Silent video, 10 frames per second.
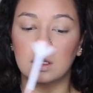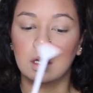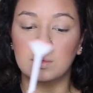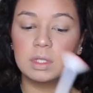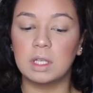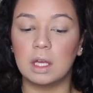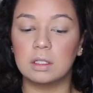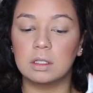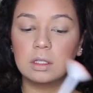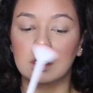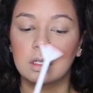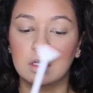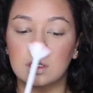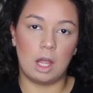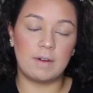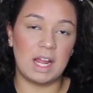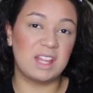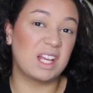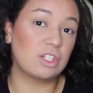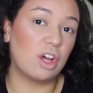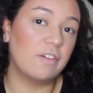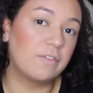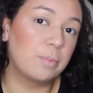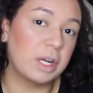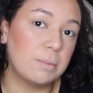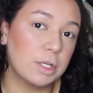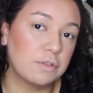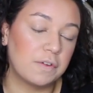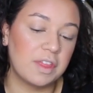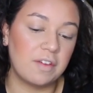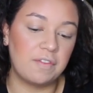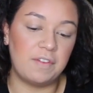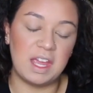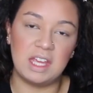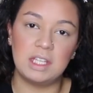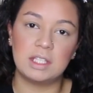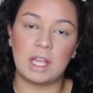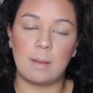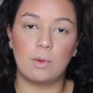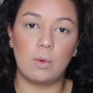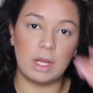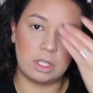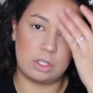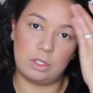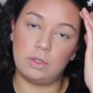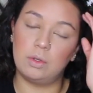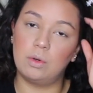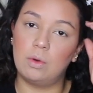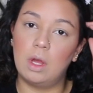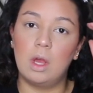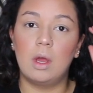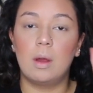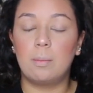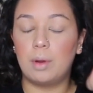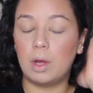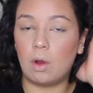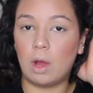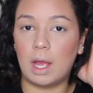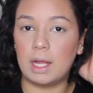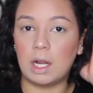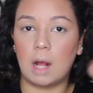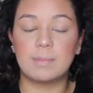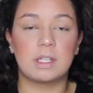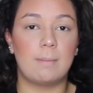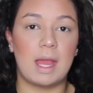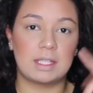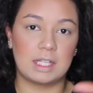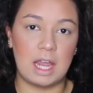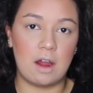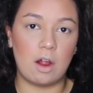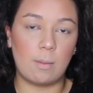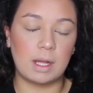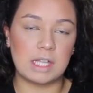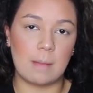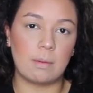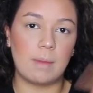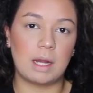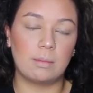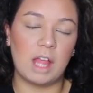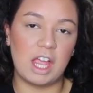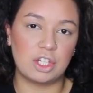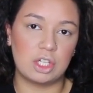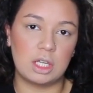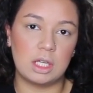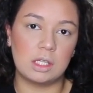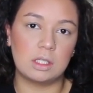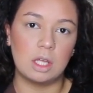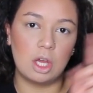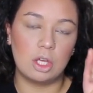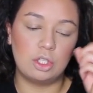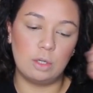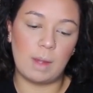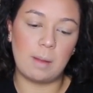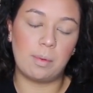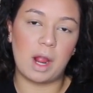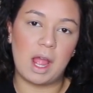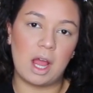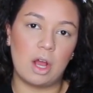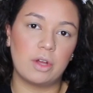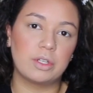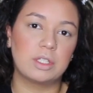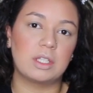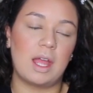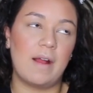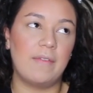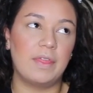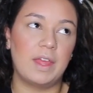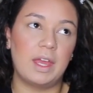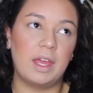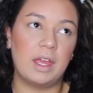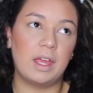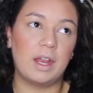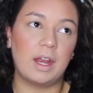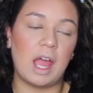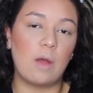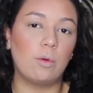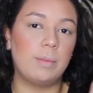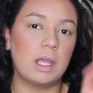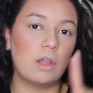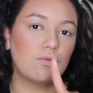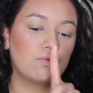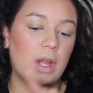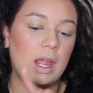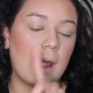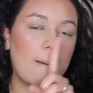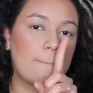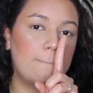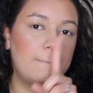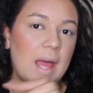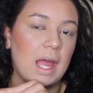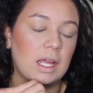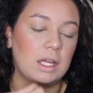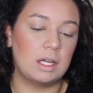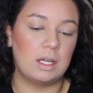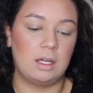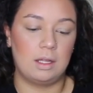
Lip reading: Obsessed. Alright, and that's all pretty much for the face. I'm going to put on some mascara on my top and bottom lashes, do my brows, and then I will be right back.